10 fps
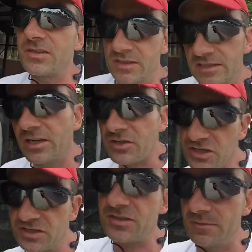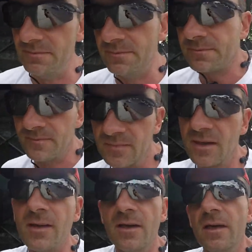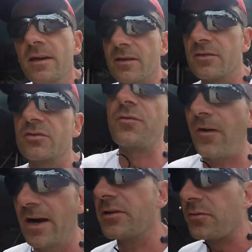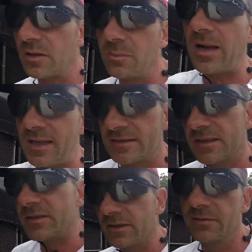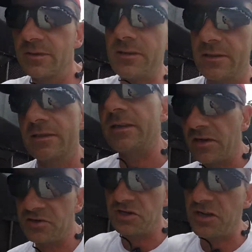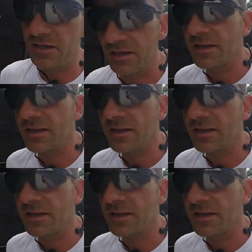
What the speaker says: just energy is to find a real balance with the energy.